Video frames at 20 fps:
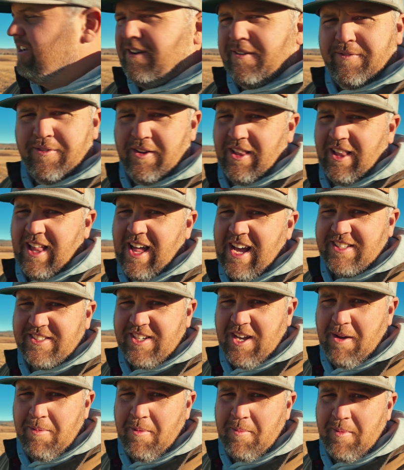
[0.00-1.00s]
for the last
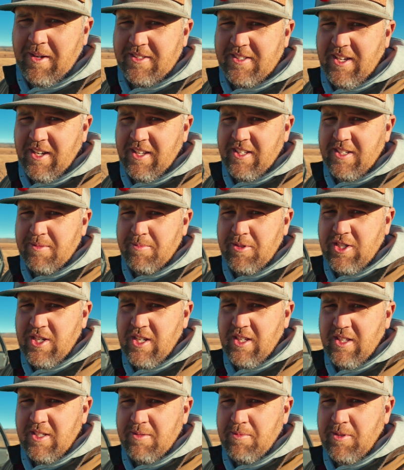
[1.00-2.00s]
couple months out of this
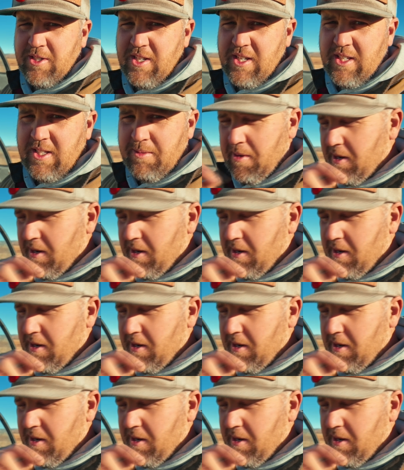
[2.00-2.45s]
machine. This machine's